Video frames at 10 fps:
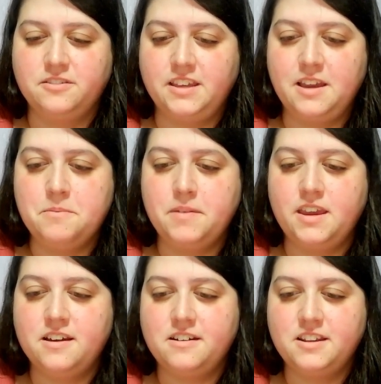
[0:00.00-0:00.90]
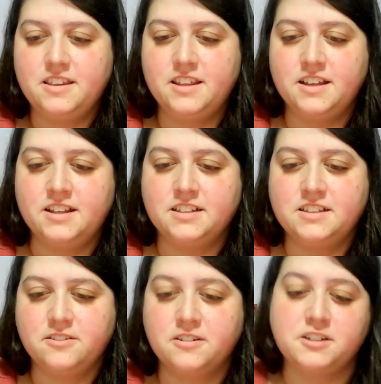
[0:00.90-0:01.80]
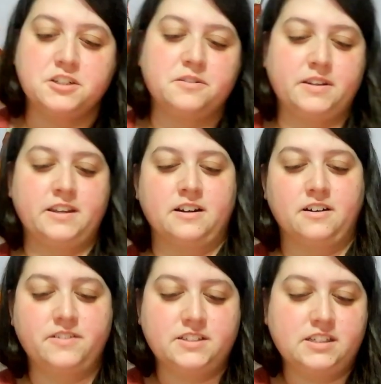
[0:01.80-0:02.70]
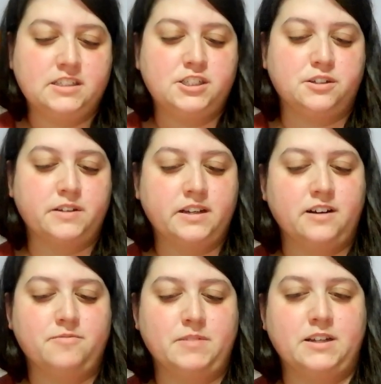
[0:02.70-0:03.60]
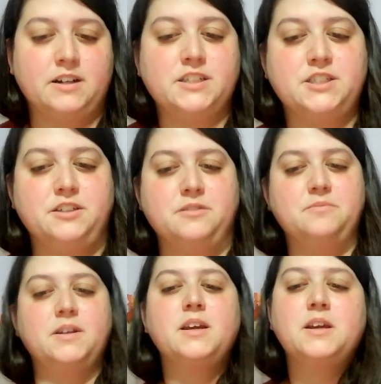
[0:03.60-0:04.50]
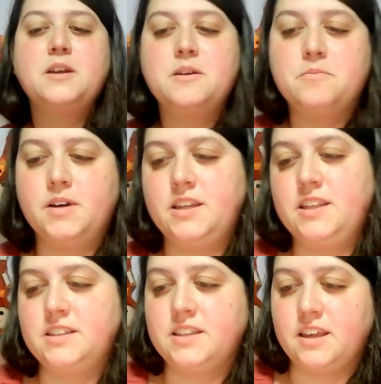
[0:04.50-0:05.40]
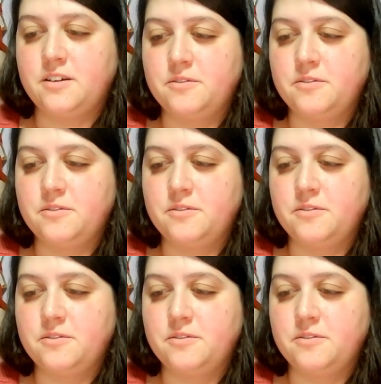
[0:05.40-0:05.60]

get me out of this or showing it off it says showing off my costume but he's like